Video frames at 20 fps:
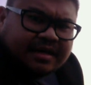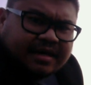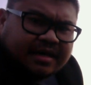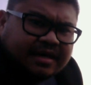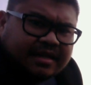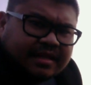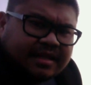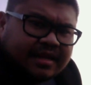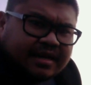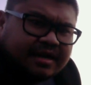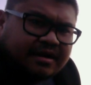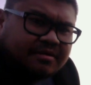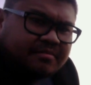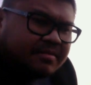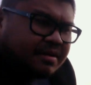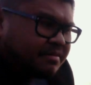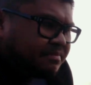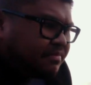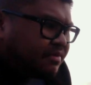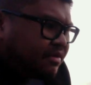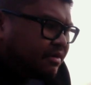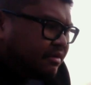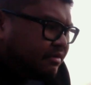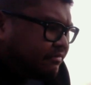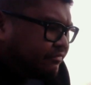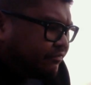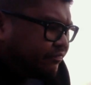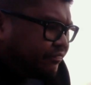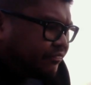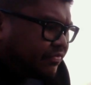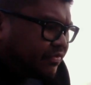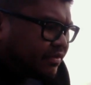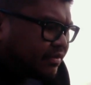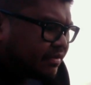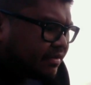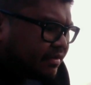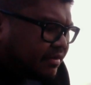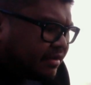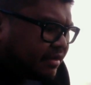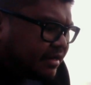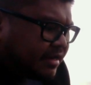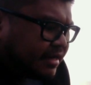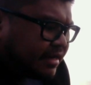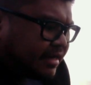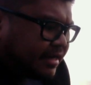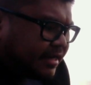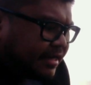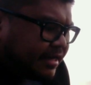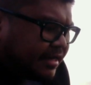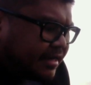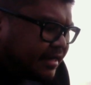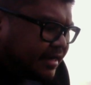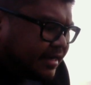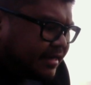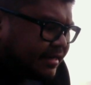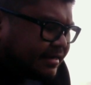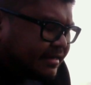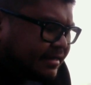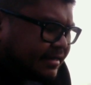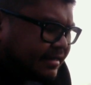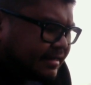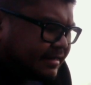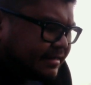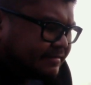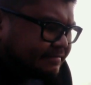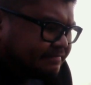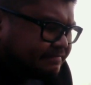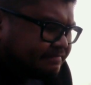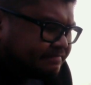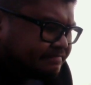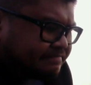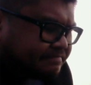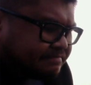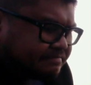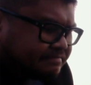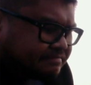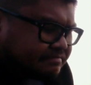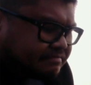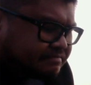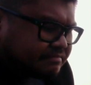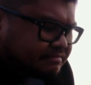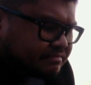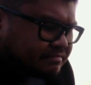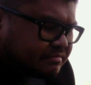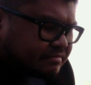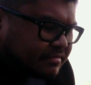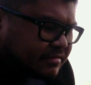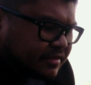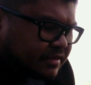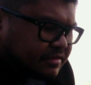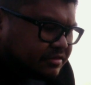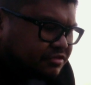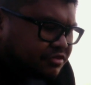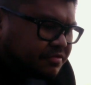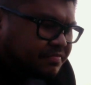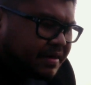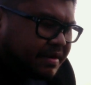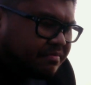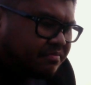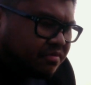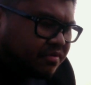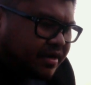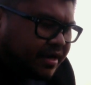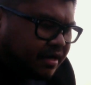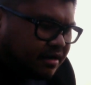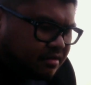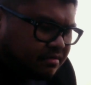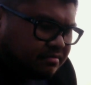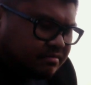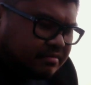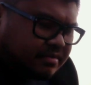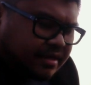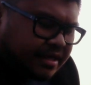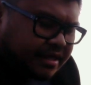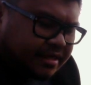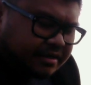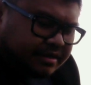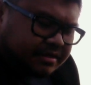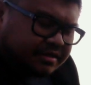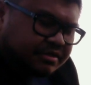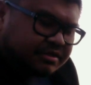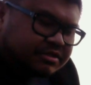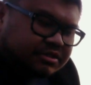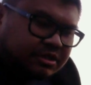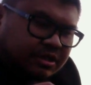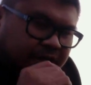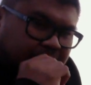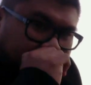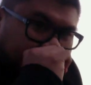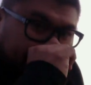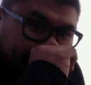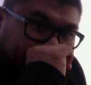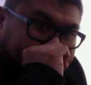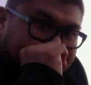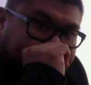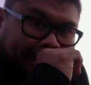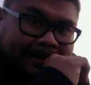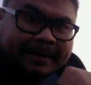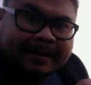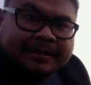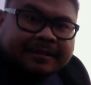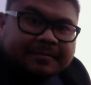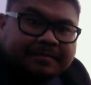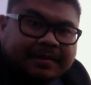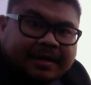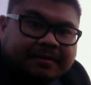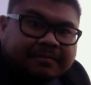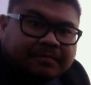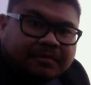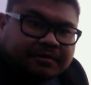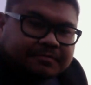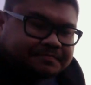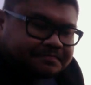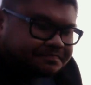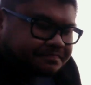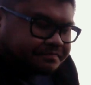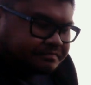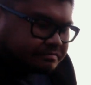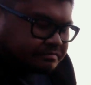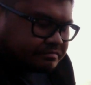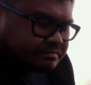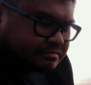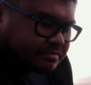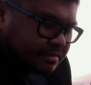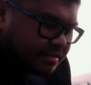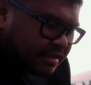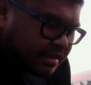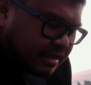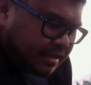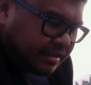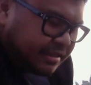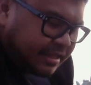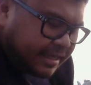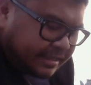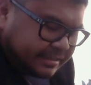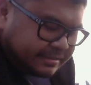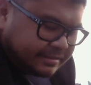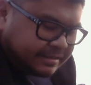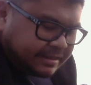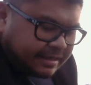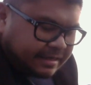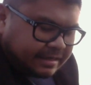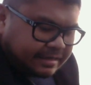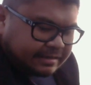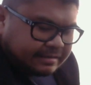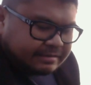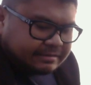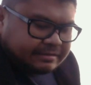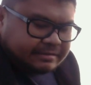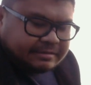And then I remember I had um, during my break, I saw on the paper that. Uh,